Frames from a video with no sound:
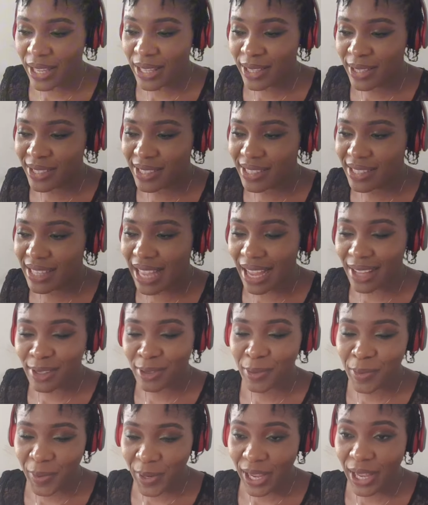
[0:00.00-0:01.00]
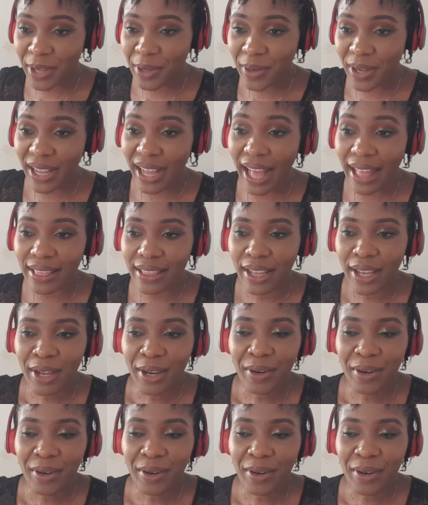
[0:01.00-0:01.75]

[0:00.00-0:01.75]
In that way, you can